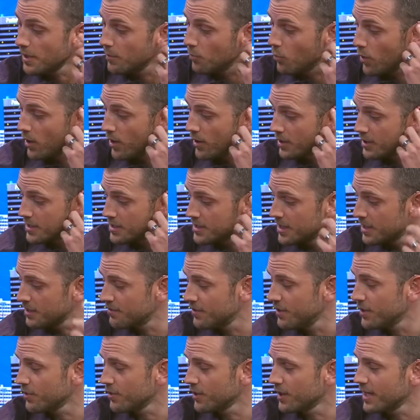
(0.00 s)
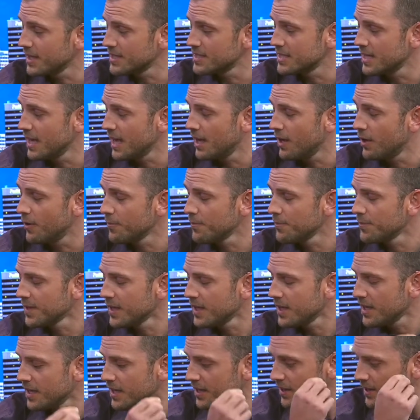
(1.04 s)
I'm wearing a set of hearing aids now
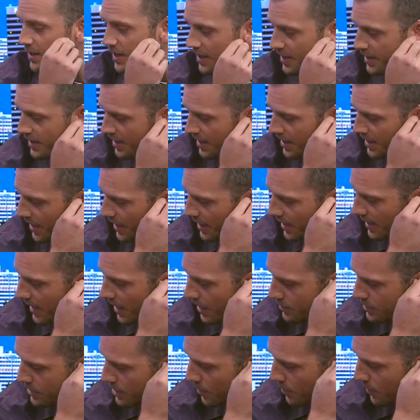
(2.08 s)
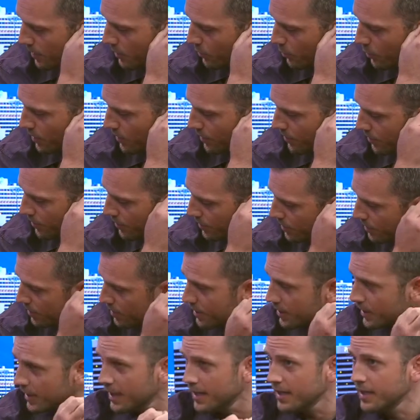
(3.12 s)
that they allow somebody with
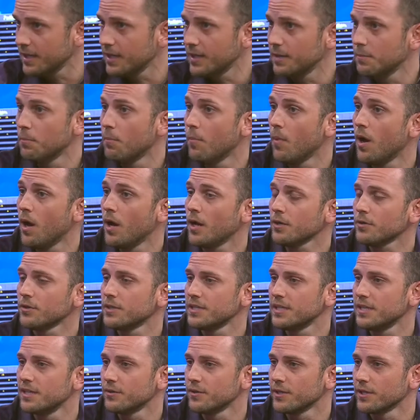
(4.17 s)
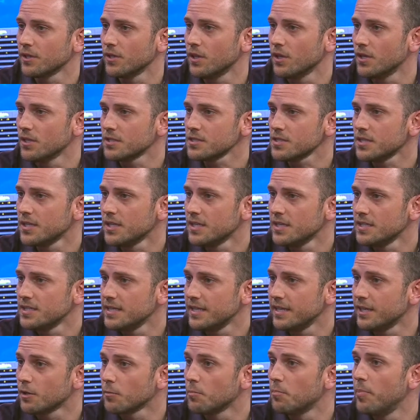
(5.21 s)
a moderate hearing loss to
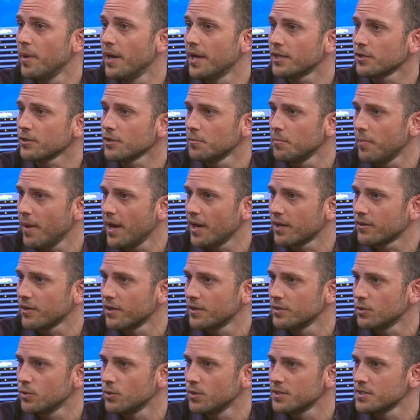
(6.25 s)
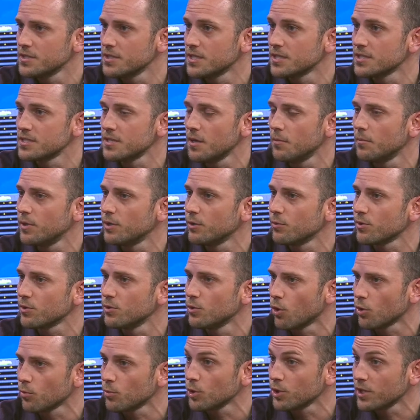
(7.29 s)
hear better in background noise than somebody with
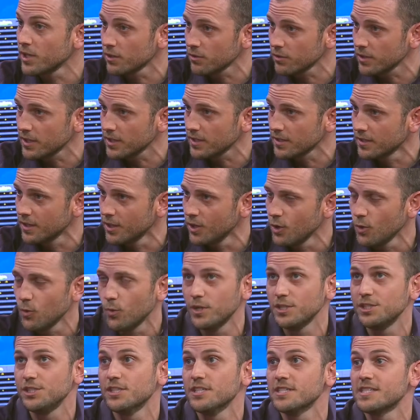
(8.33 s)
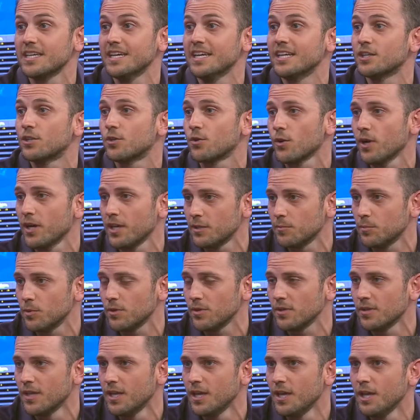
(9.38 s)
normal hearing, which is incredible.
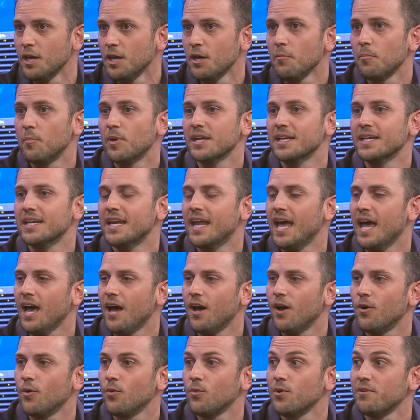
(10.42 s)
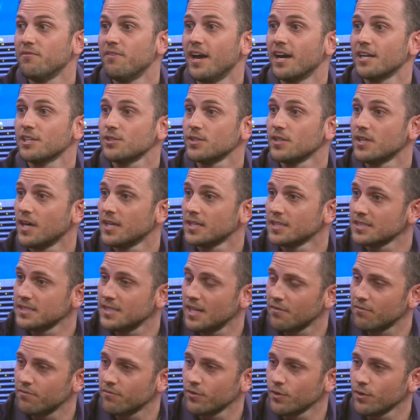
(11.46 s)
But now we've actually gone a
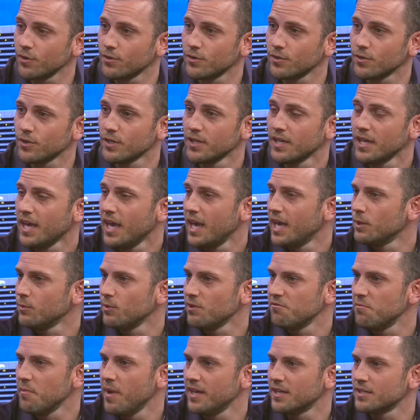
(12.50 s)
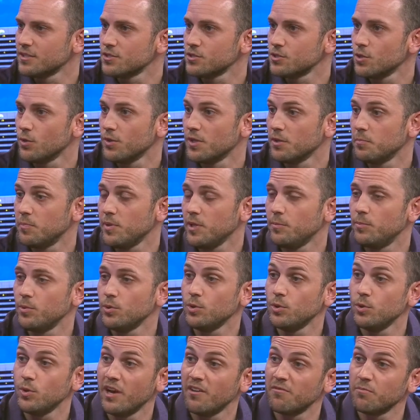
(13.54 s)
step further and we've made it so that people
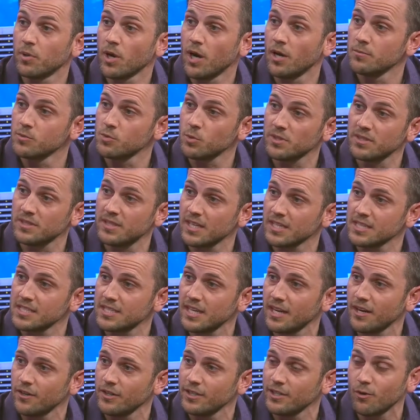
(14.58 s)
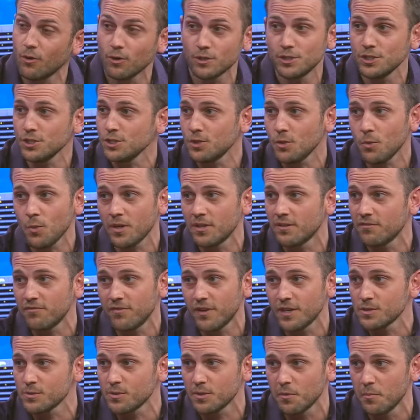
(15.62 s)
who have problems with dexterity or just don't want to
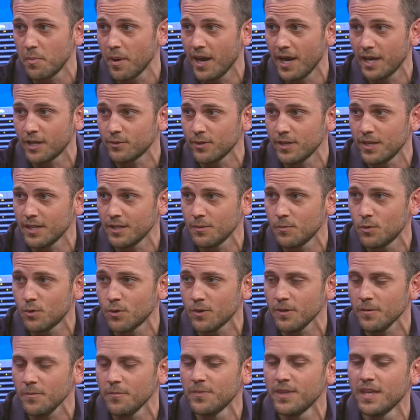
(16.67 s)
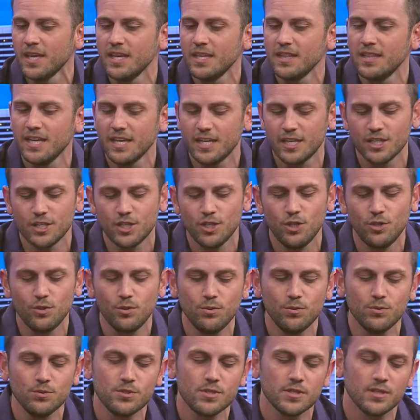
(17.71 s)
fuss with a battery anymore, they can
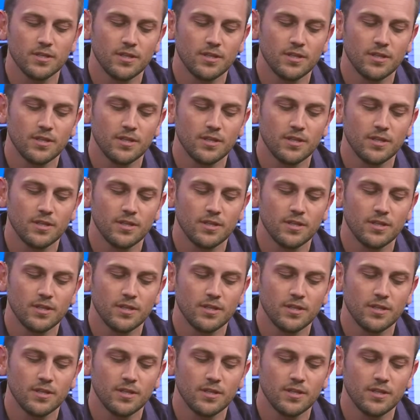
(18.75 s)
use